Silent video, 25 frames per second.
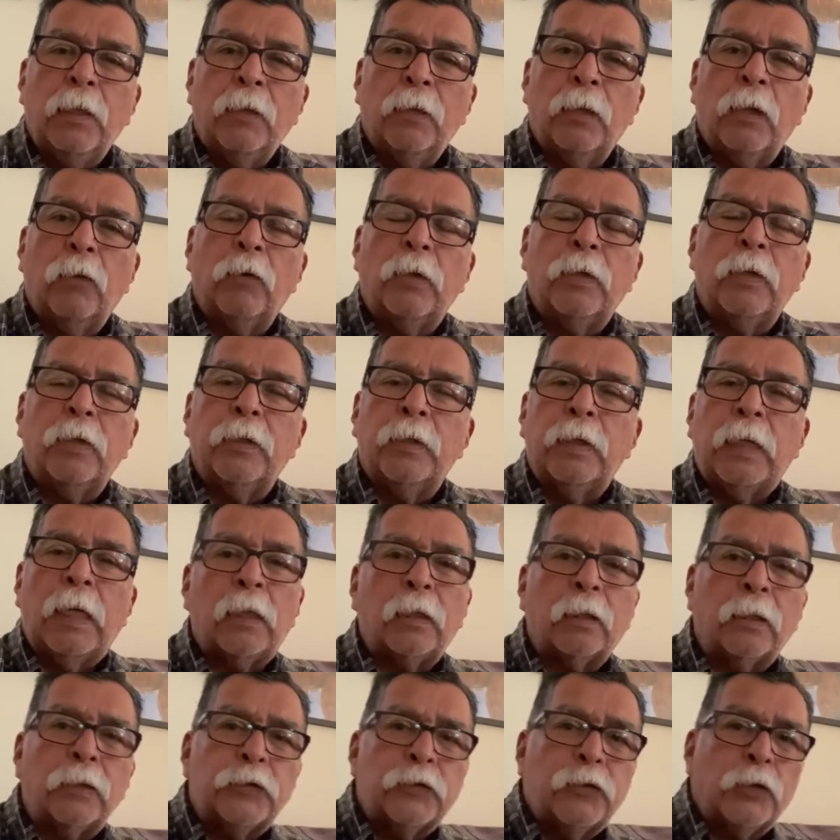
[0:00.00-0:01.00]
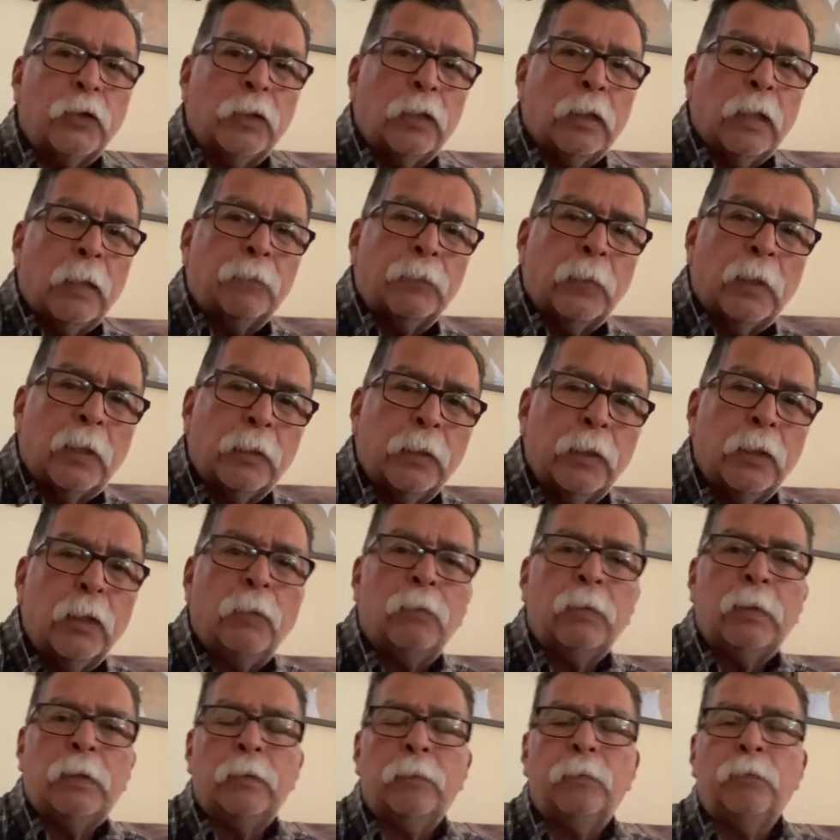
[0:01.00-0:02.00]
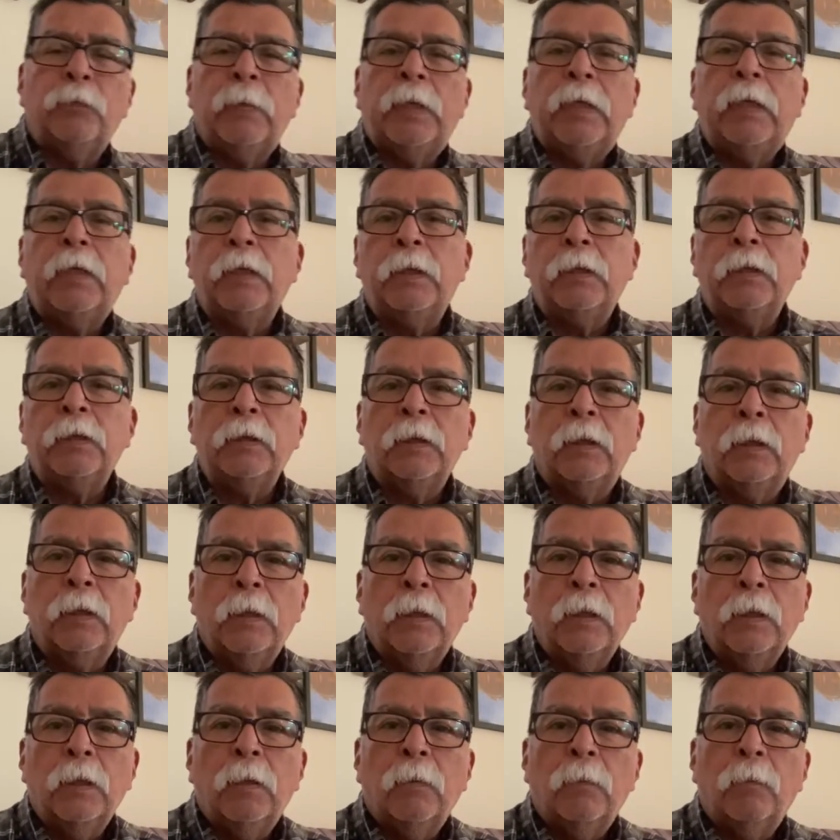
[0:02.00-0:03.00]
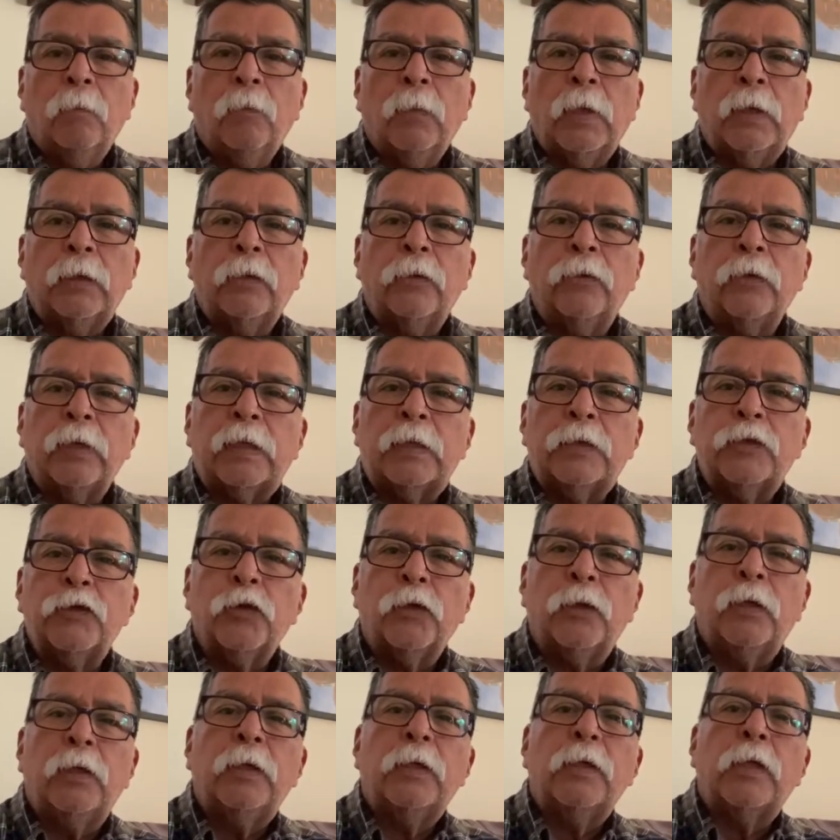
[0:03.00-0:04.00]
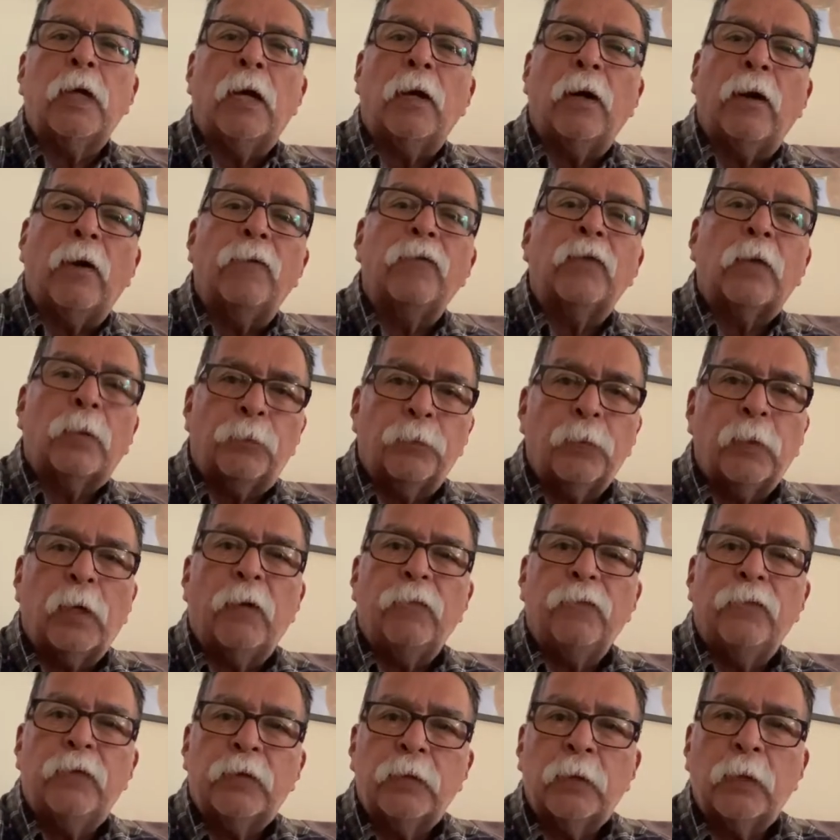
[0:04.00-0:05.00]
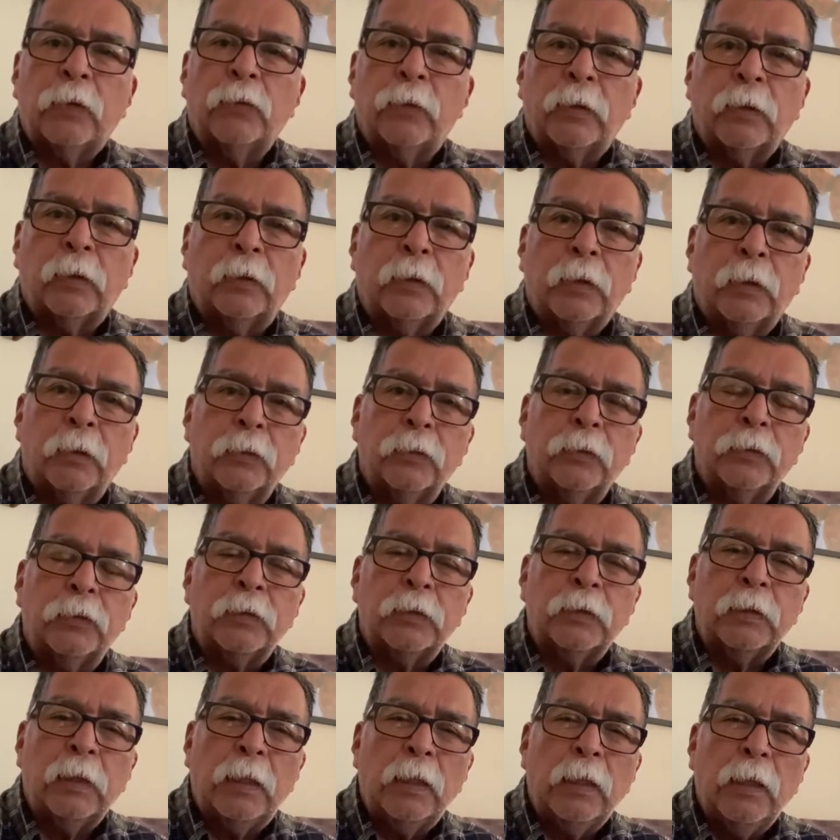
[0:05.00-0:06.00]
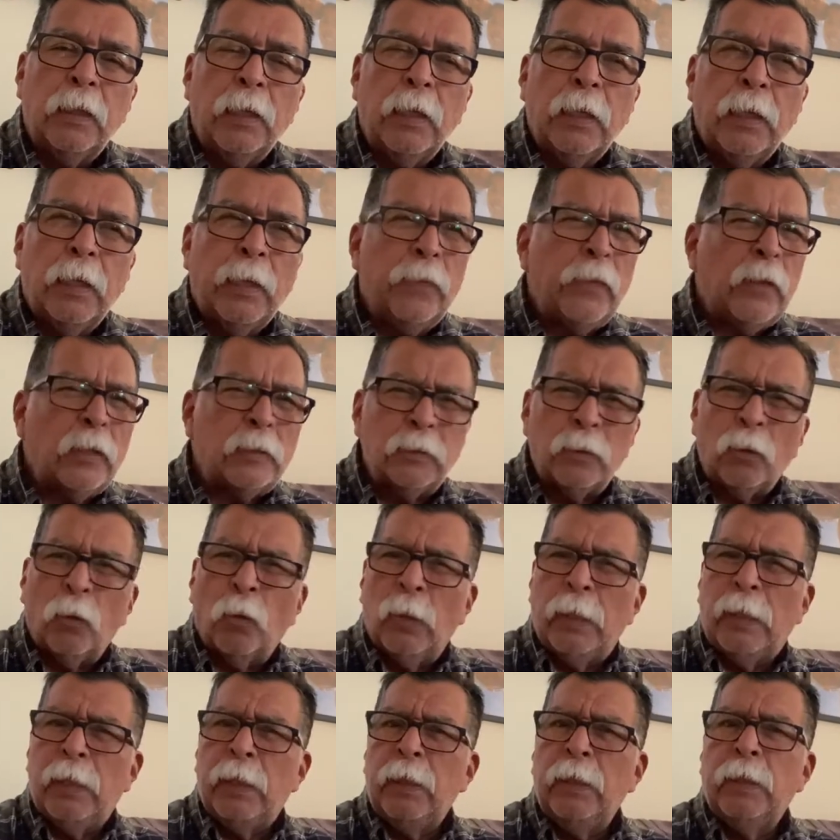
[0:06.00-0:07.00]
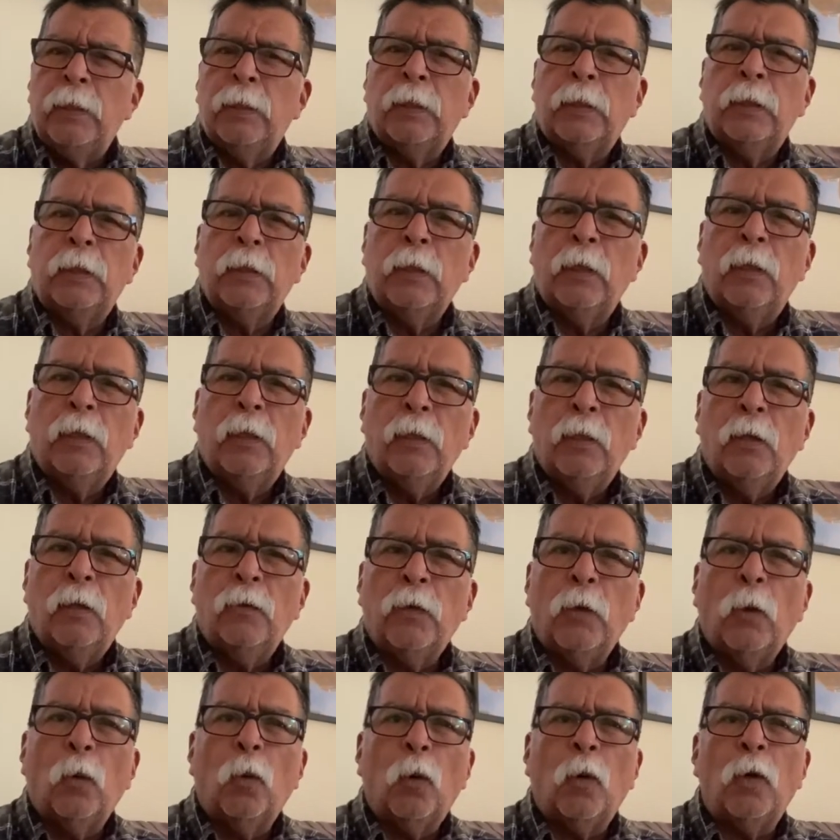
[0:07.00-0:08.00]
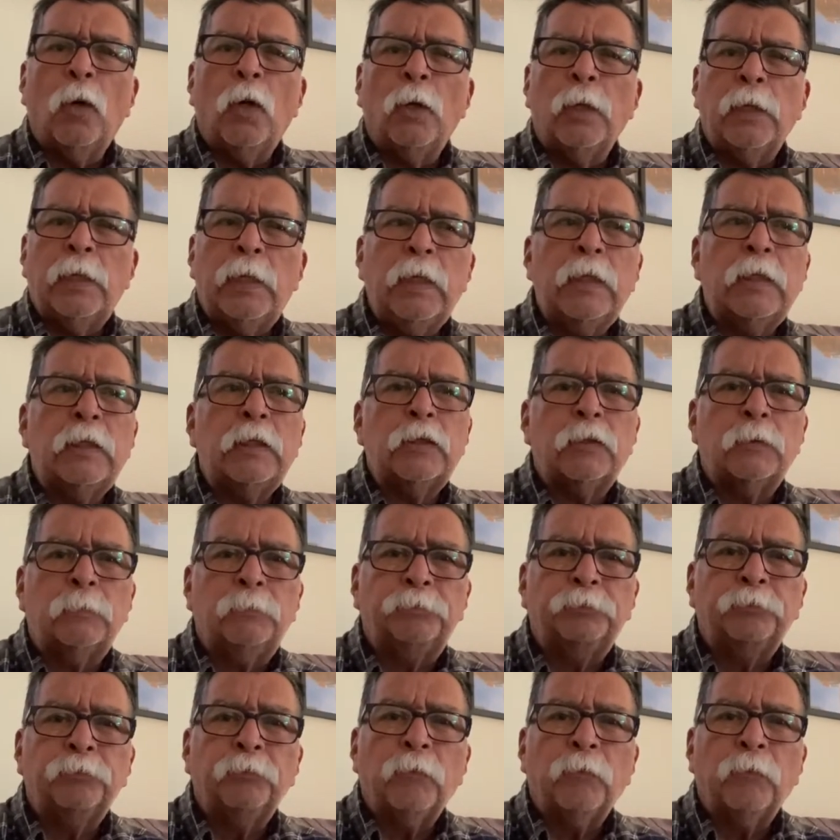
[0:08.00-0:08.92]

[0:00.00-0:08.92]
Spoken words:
They were not concerned about human being, but they were concerned of the profit that we're going to lose. And that's the way the world is.